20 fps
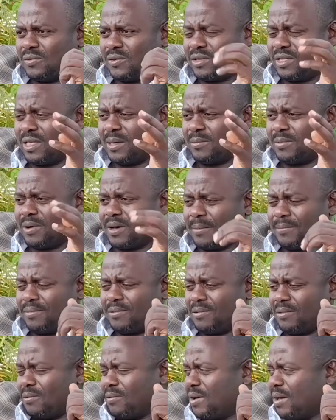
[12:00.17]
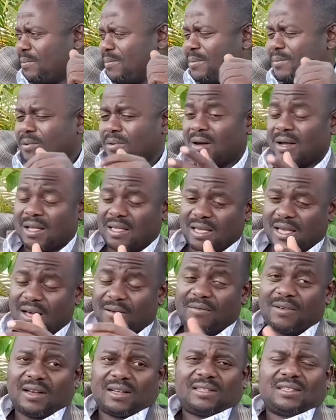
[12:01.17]
for cheap capital where people can
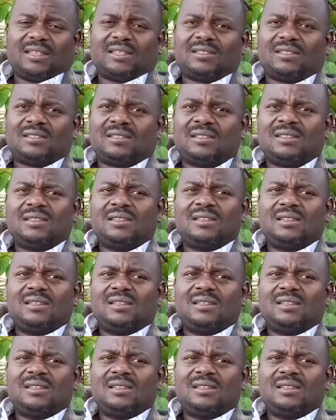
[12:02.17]
have access